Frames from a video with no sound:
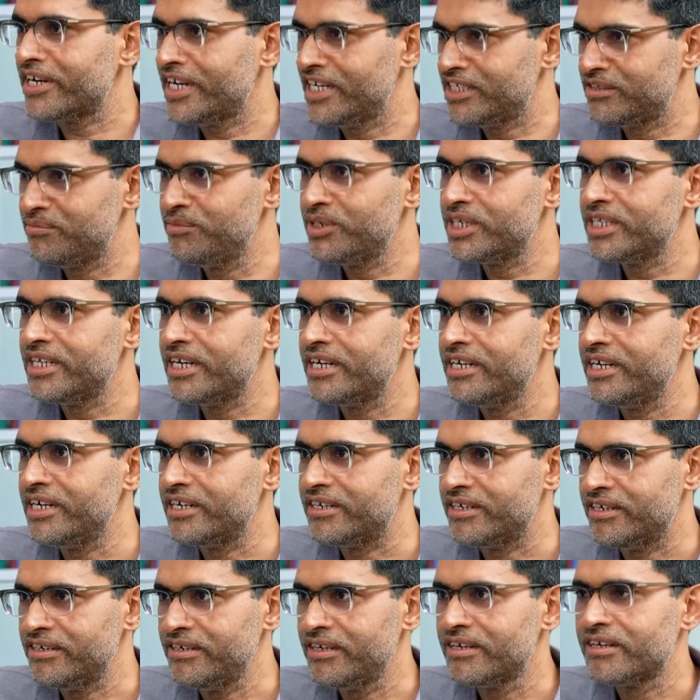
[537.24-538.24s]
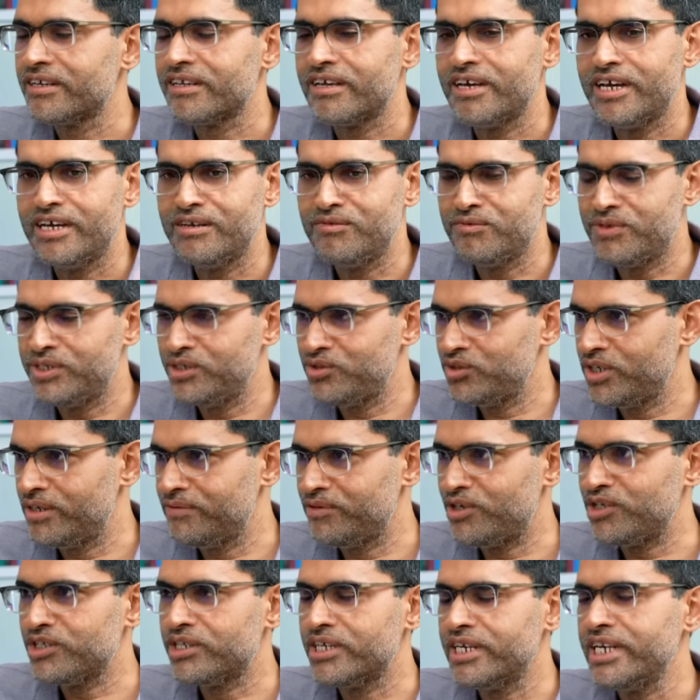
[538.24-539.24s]
transmit that data. Correct. And once you
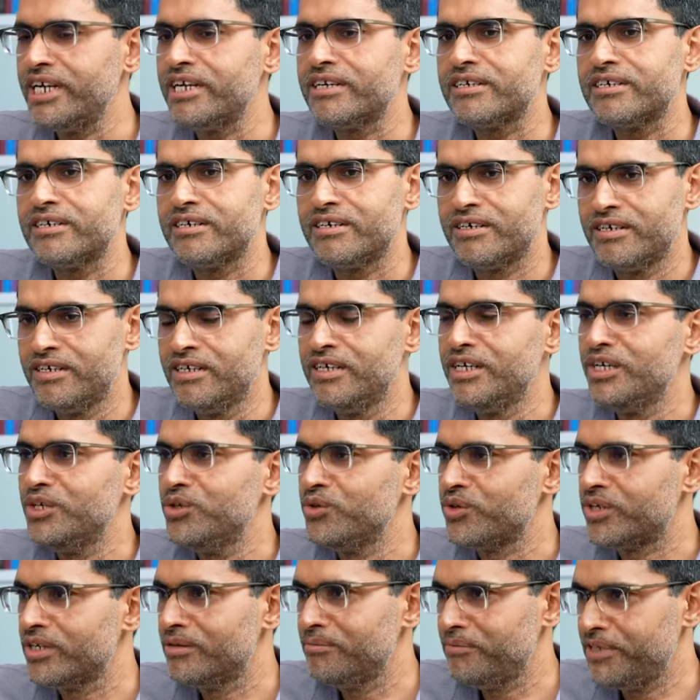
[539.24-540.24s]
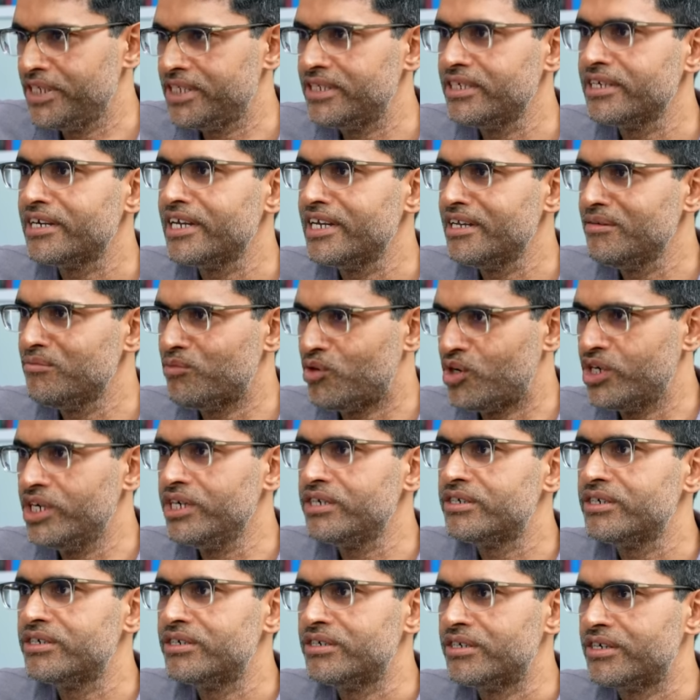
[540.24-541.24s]
have all the data, you can basically
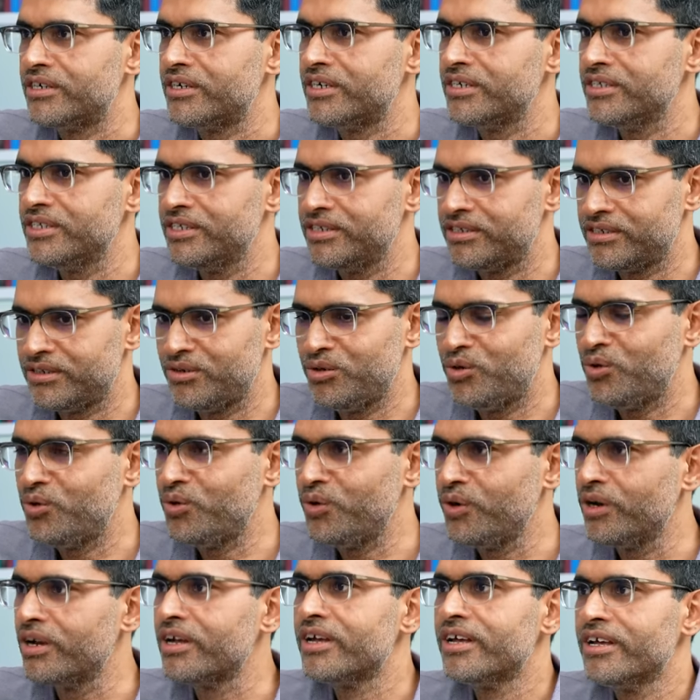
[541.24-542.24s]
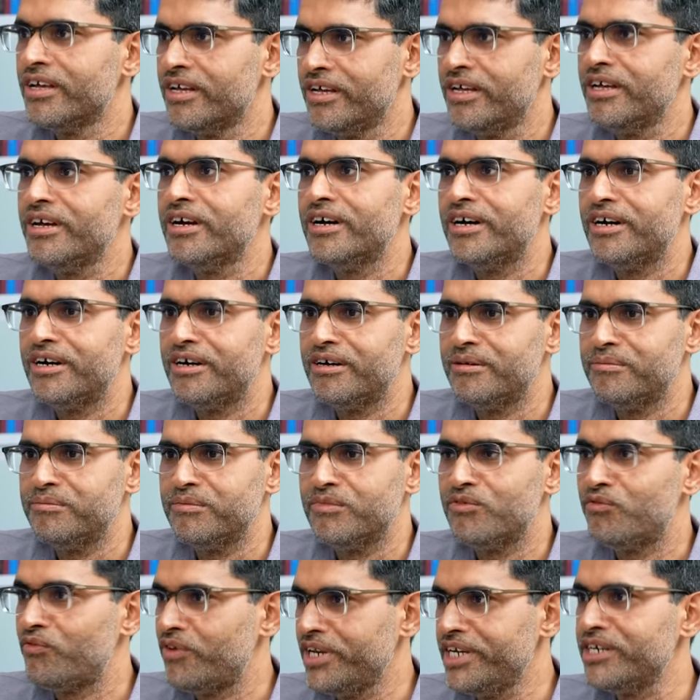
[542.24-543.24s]
monitor this mm -hmm. whole
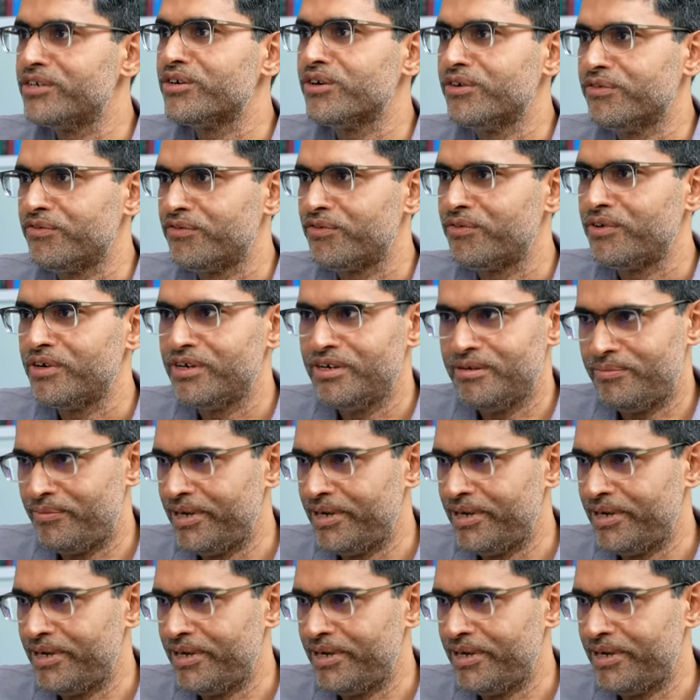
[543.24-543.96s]
um, fleet of uh,